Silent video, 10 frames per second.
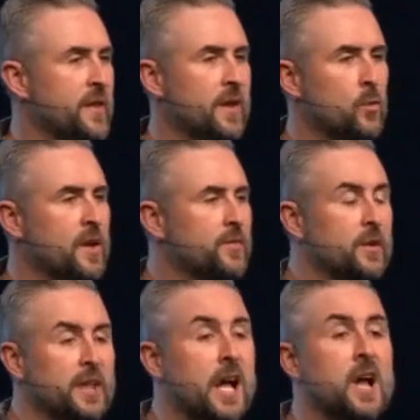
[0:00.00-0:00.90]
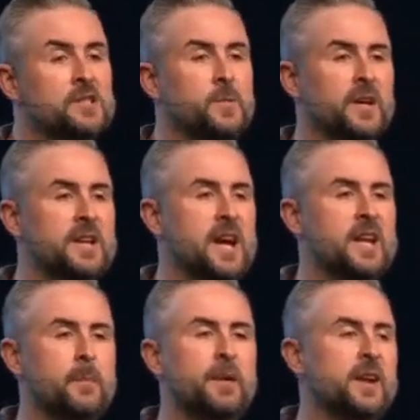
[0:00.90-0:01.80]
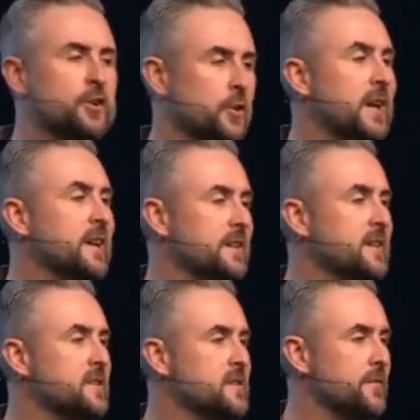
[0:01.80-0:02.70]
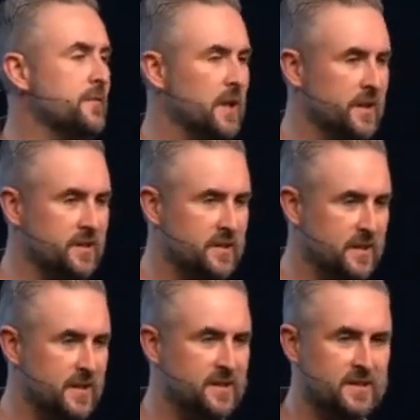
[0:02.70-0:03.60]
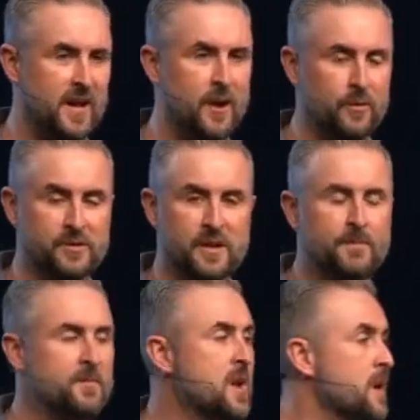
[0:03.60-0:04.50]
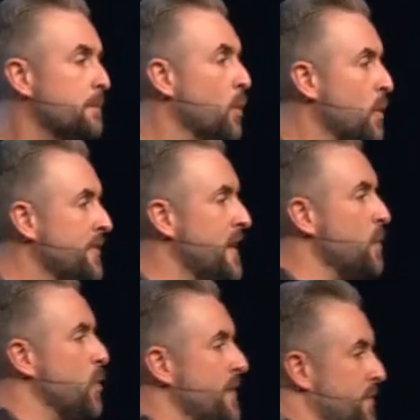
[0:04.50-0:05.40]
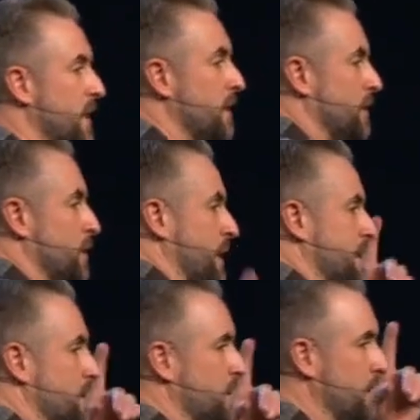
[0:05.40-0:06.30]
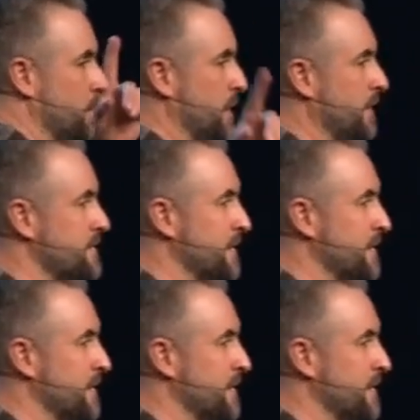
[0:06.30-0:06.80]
they went there, the gospel had not yet penetrated these villages and these towns. But when they went there, do you guys hear the applause of